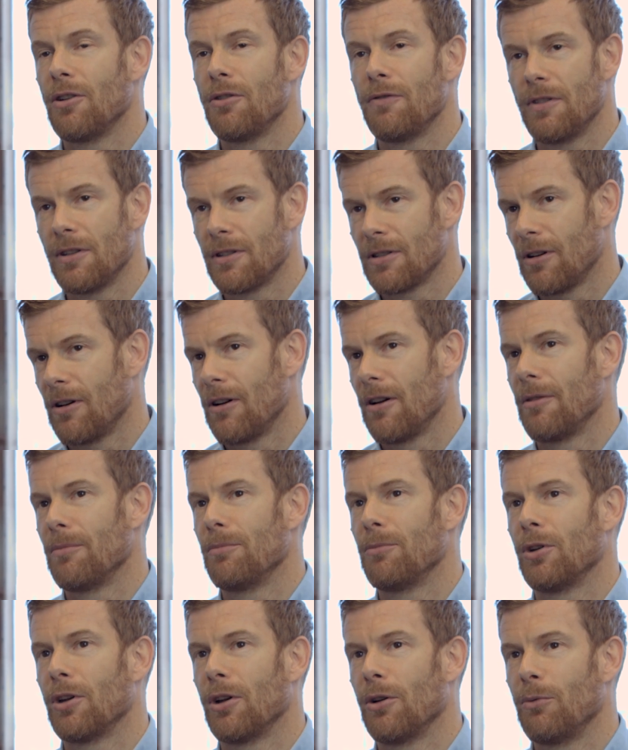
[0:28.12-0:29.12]
over the
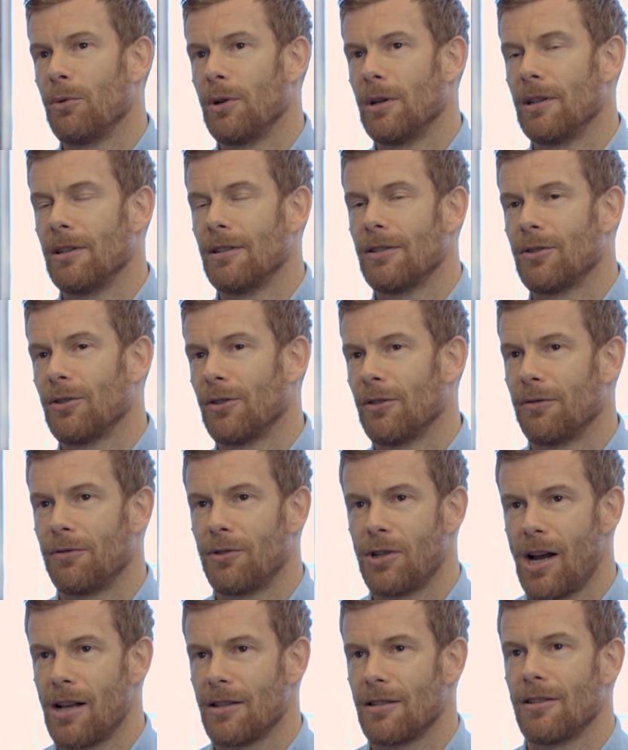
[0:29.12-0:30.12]
time, you know, we sort
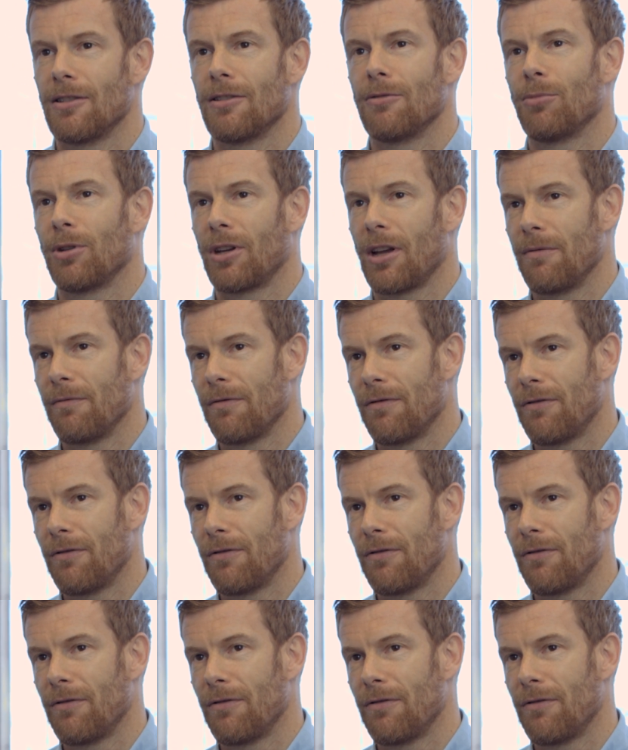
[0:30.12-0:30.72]
of chatted and became